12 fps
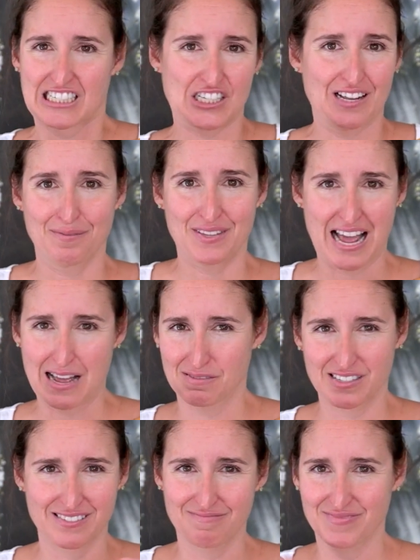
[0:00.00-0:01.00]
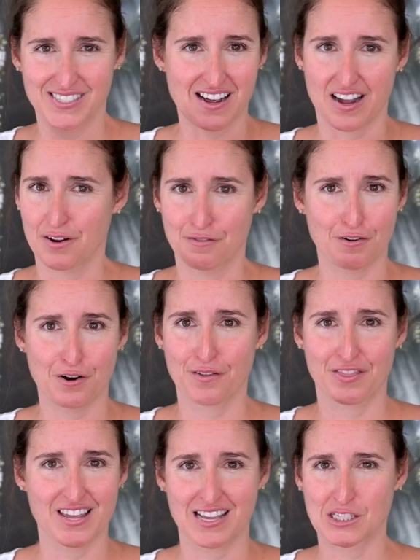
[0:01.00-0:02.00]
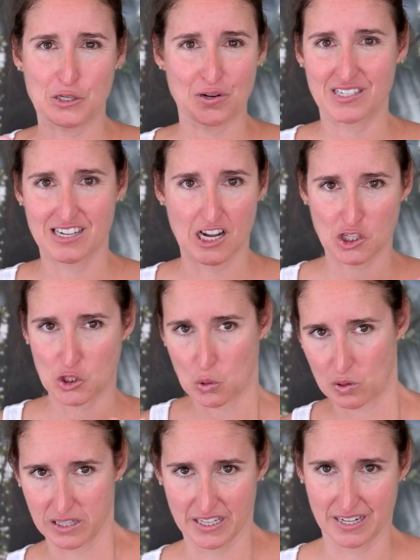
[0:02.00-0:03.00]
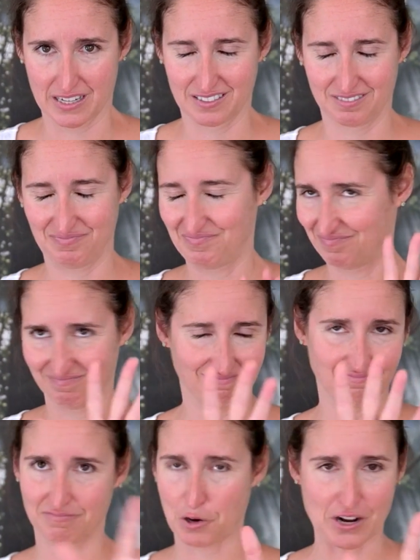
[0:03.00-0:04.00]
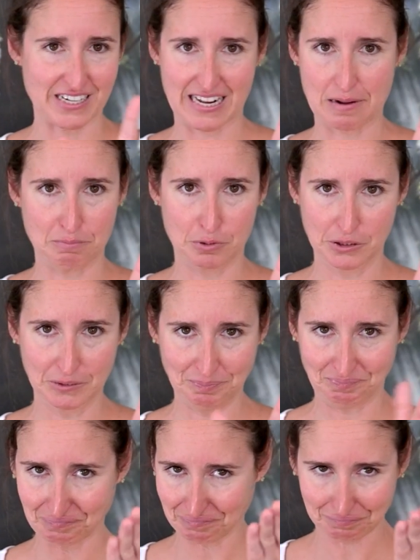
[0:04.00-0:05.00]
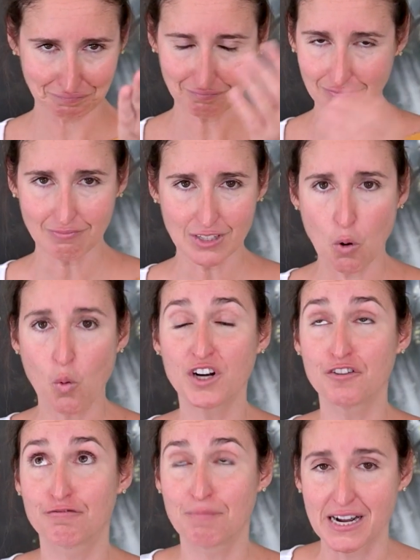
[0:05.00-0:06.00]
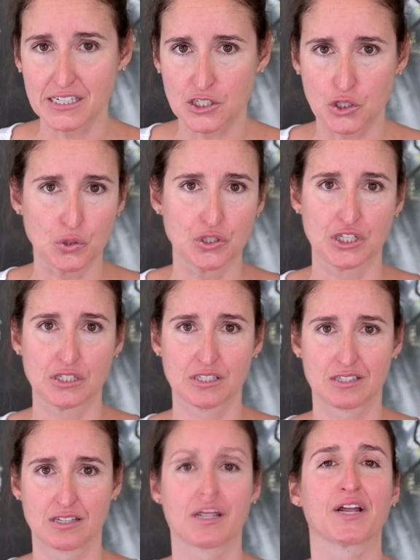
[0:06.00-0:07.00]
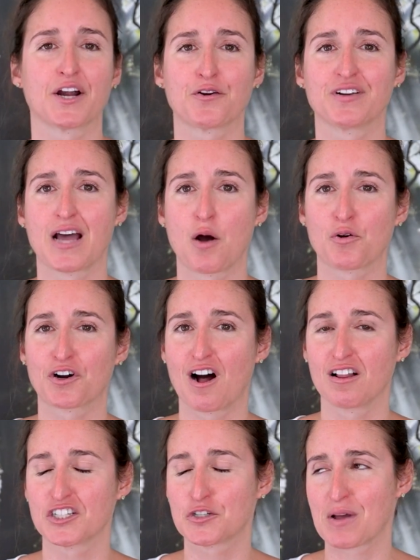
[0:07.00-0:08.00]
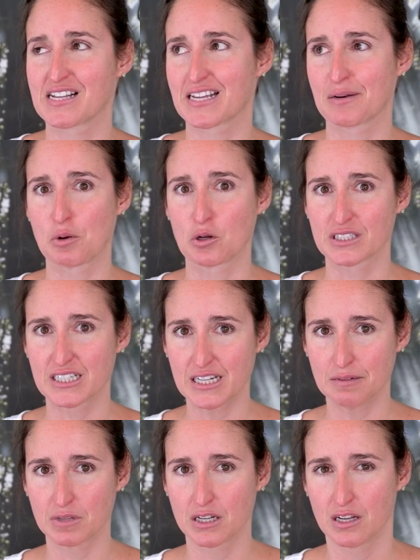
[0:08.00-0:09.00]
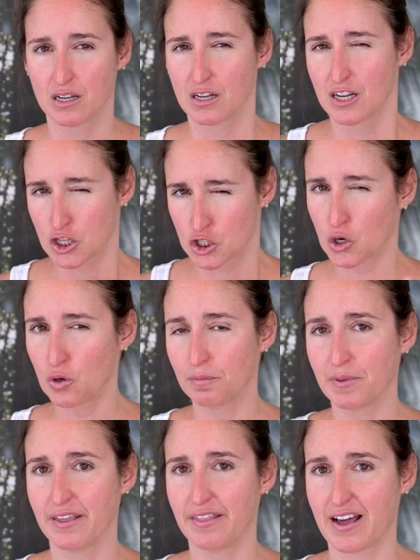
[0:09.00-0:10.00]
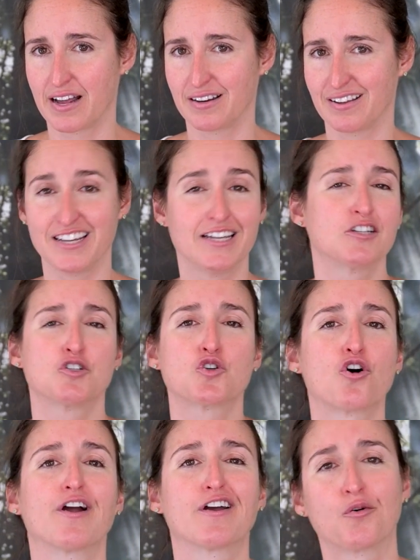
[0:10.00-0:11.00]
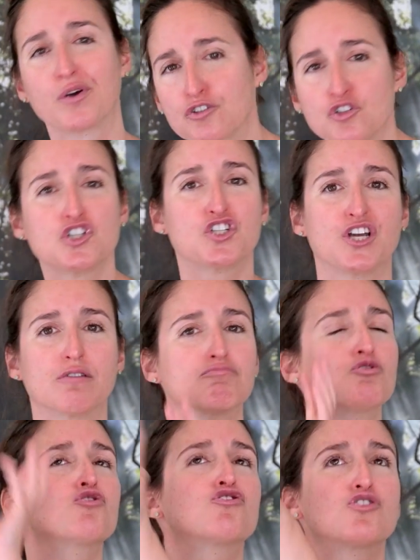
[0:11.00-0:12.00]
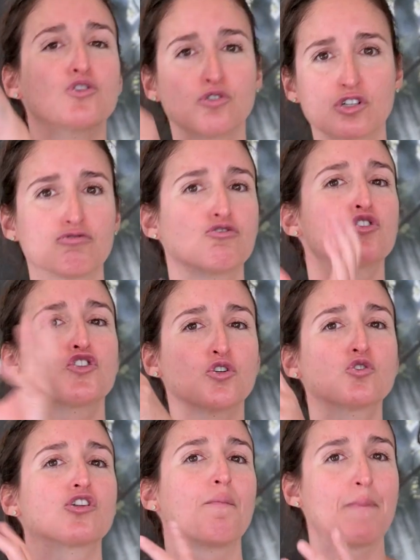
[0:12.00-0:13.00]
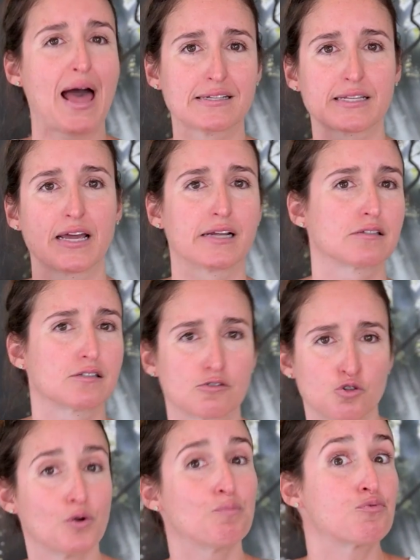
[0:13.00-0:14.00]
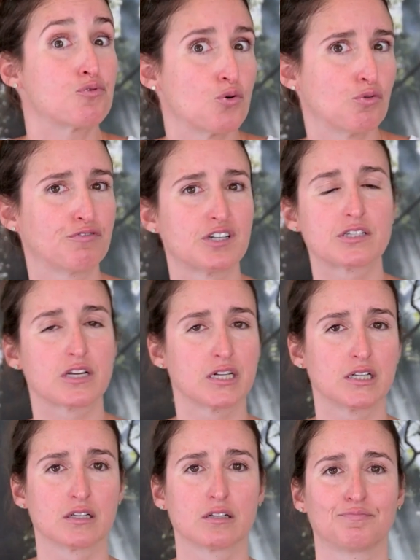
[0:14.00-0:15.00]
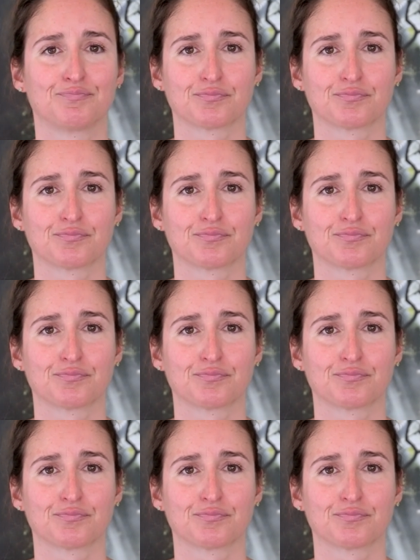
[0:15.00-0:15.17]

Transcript: Sometimes, however, the answer is not so clear. For example, one of my students, a player in our college basketball team, told me that he enjoyed going to the gym to shoot some baskets to improve his skill,